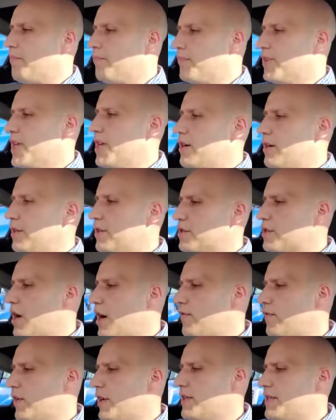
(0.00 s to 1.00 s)
Here in the
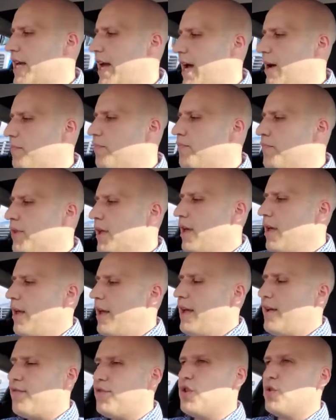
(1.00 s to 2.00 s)
software tab,
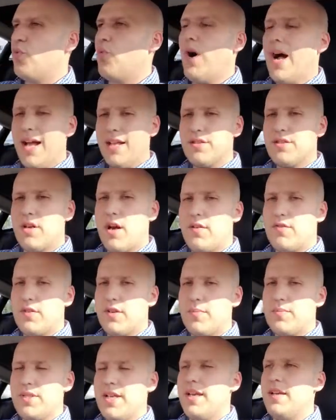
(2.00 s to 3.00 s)
if you want
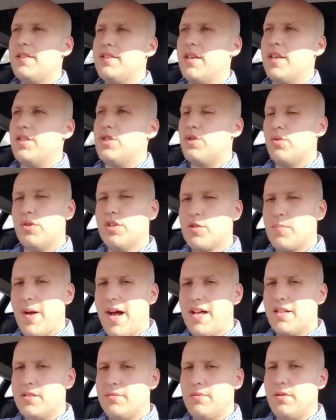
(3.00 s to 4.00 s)
software updates as soon as
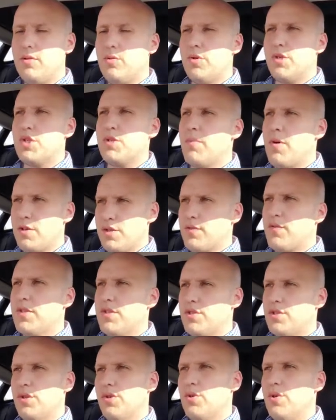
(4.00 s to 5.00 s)
possible, which most of us
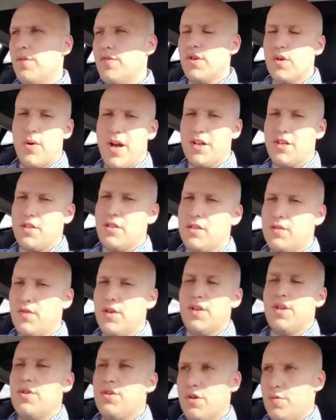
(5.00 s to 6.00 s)
do, if you're watching this
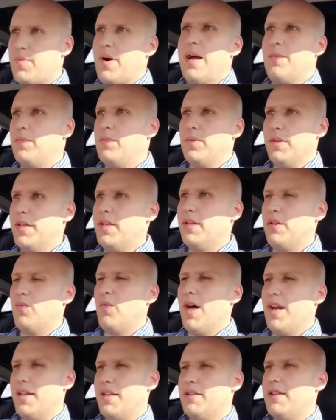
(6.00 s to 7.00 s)
video, you'll probably
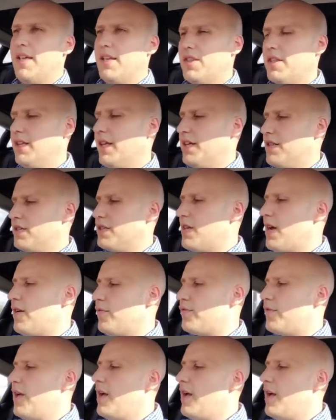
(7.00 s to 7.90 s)
want to get the latest stuff,